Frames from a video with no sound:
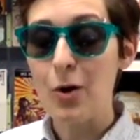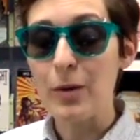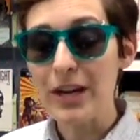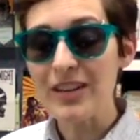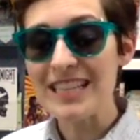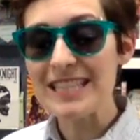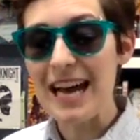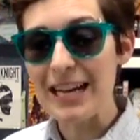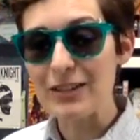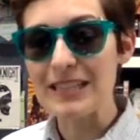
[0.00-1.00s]
We are an
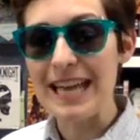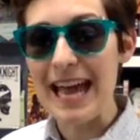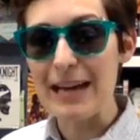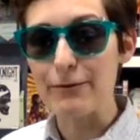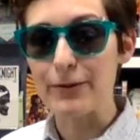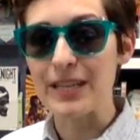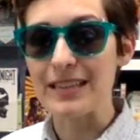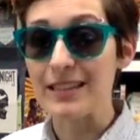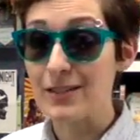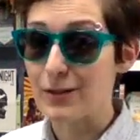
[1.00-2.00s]
entirely ad-free
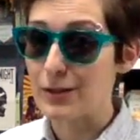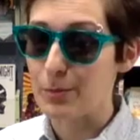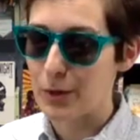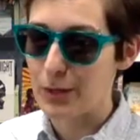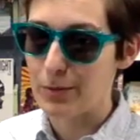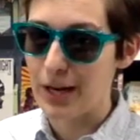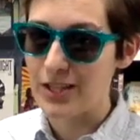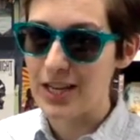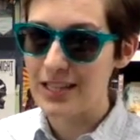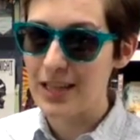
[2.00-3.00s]
and listener-supported
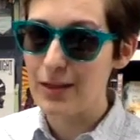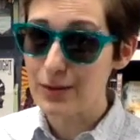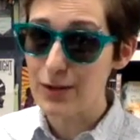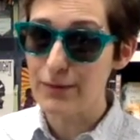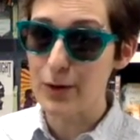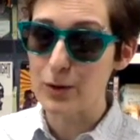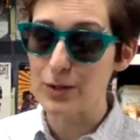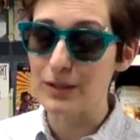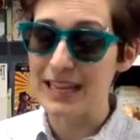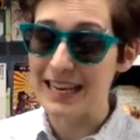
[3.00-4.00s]
project, and those are the folks
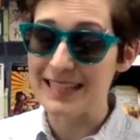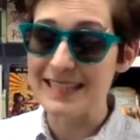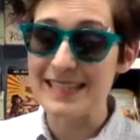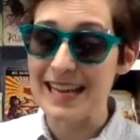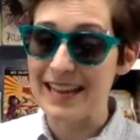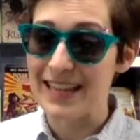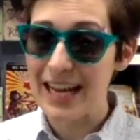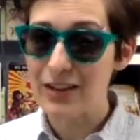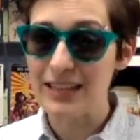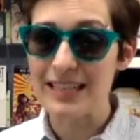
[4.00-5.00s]
who let us stay on the
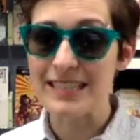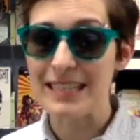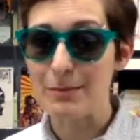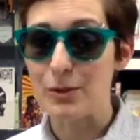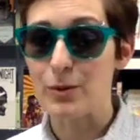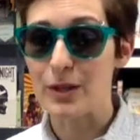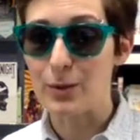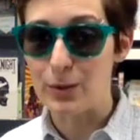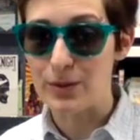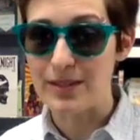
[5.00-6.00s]
air and let us keep doing
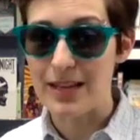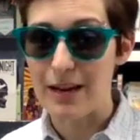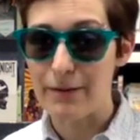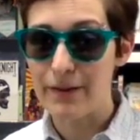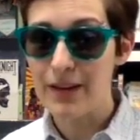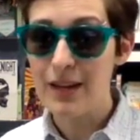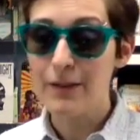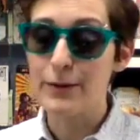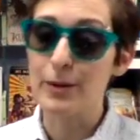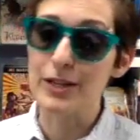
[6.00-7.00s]
cool stuff.
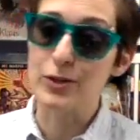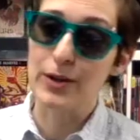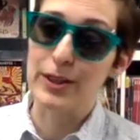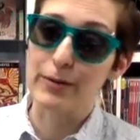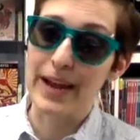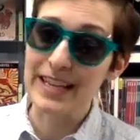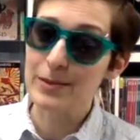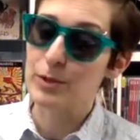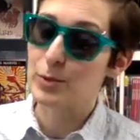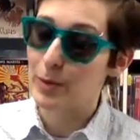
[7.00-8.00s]
If you want to join their
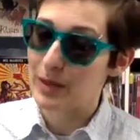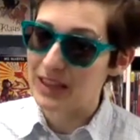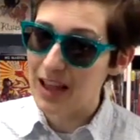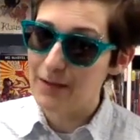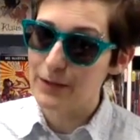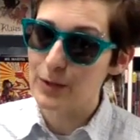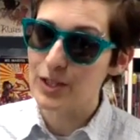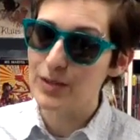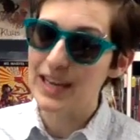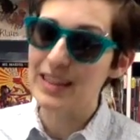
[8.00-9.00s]
ranks, which we would love, you can
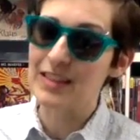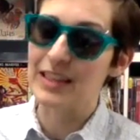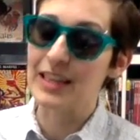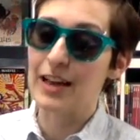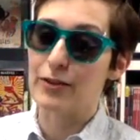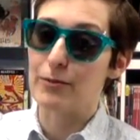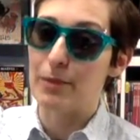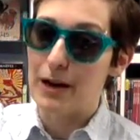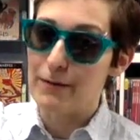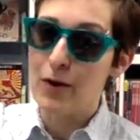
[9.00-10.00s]
do that at the link either
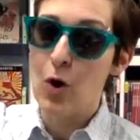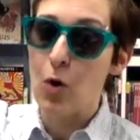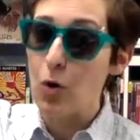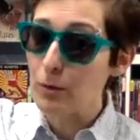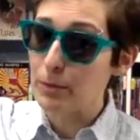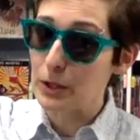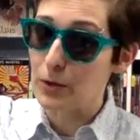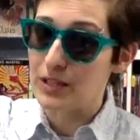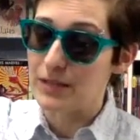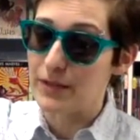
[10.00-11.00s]
above or
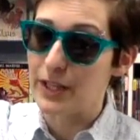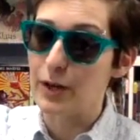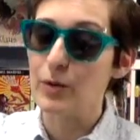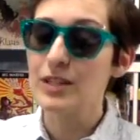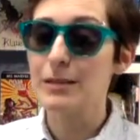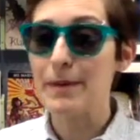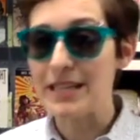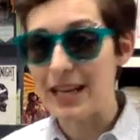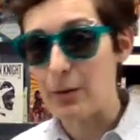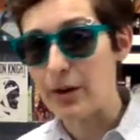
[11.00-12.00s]
below this video,
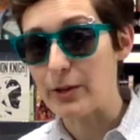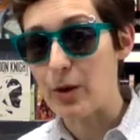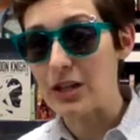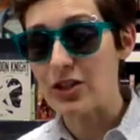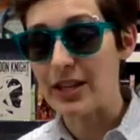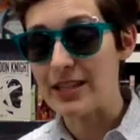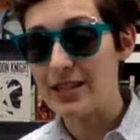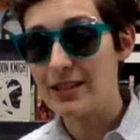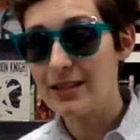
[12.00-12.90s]
depending on where you're watching it.